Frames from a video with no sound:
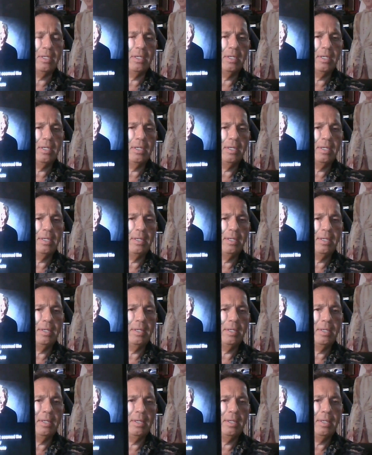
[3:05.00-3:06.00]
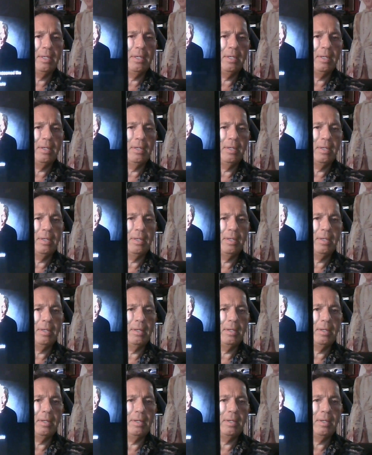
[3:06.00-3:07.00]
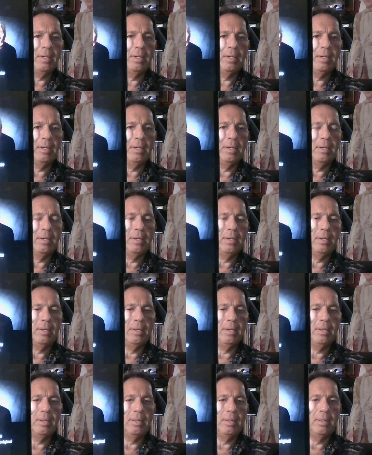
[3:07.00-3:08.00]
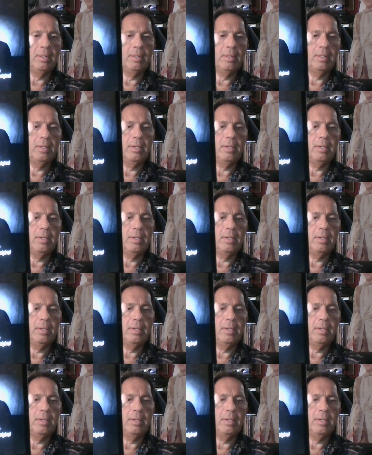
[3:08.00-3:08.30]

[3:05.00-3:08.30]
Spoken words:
Nobody speaks.